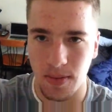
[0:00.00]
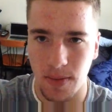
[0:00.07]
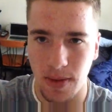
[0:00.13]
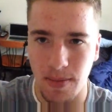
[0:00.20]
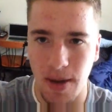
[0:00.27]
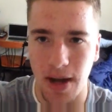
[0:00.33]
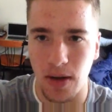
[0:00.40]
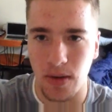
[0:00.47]
my
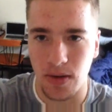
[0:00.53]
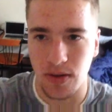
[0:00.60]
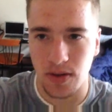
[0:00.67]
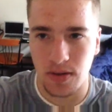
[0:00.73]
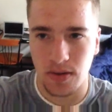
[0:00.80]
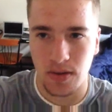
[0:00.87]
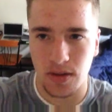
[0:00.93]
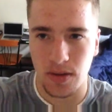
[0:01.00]
main goal
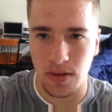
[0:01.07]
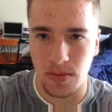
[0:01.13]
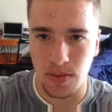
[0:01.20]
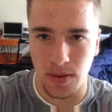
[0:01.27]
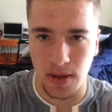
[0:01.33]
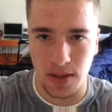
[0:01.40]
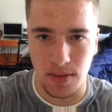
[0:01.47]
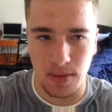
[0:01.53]
is to
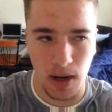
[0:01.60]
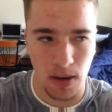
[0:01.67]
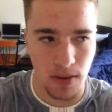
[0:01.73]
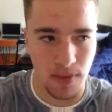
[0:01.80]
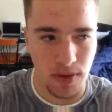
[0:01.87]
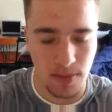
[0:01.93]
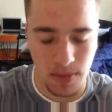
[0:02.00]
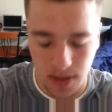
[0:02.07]
progress in powerlifting,